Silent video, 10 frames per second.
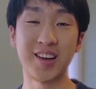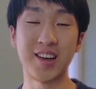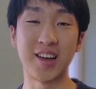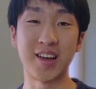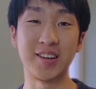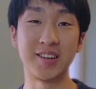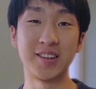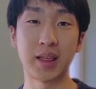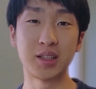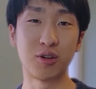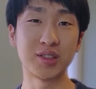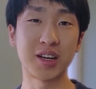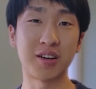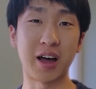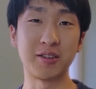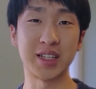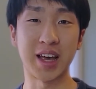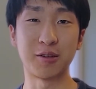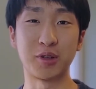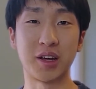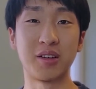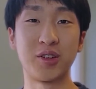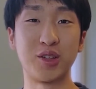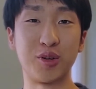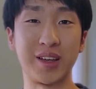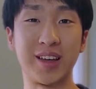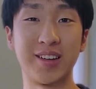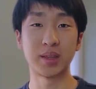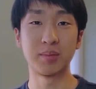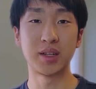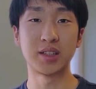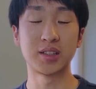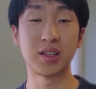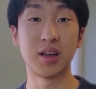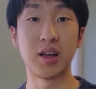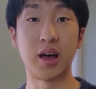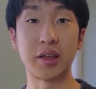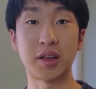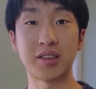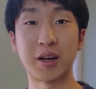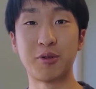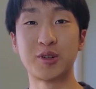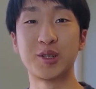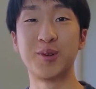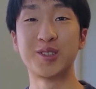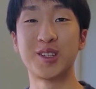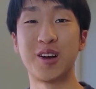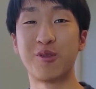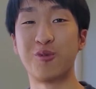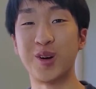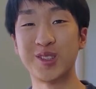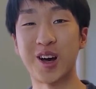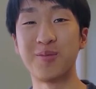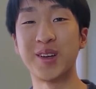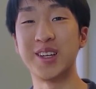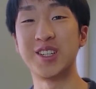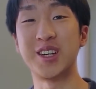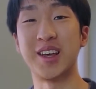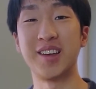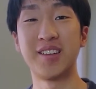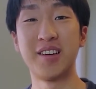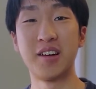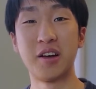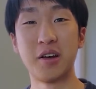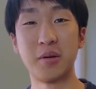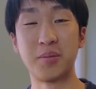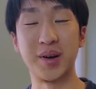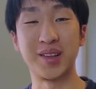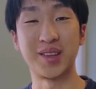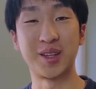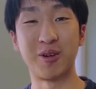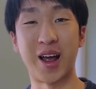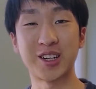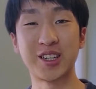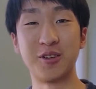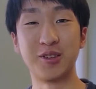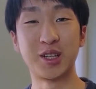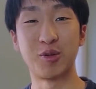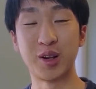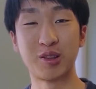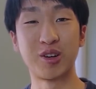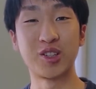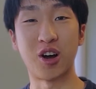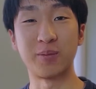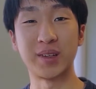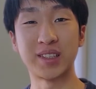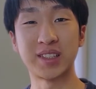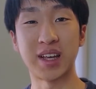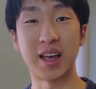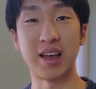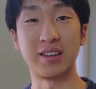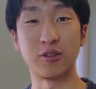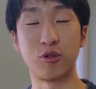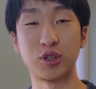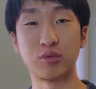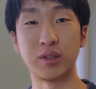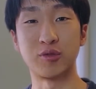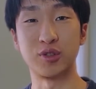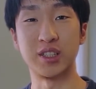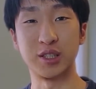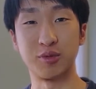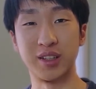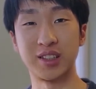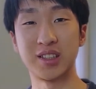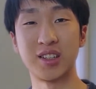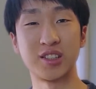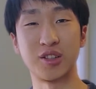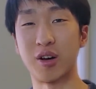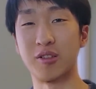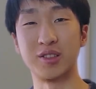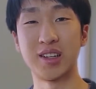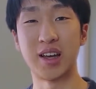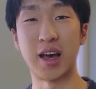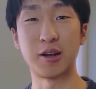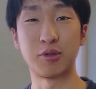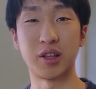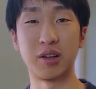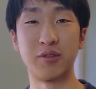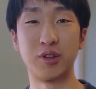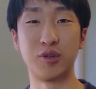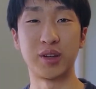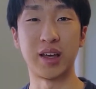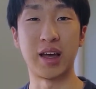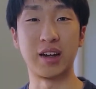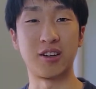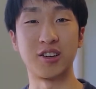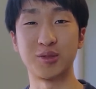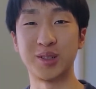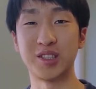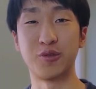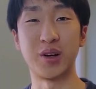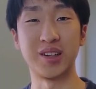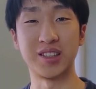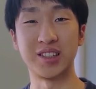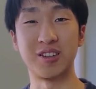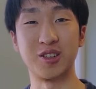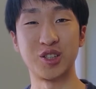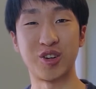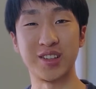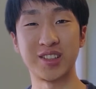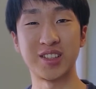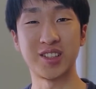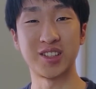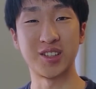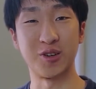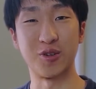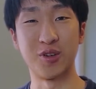and it turns out I was ahead without even knowing it, because I thought that we were supposed to cover one topic each day, but there were actually only 23 topics and the course runs for 6 weeks. So I was ahead without even knowing it, and I caused myself unnecessary stress. So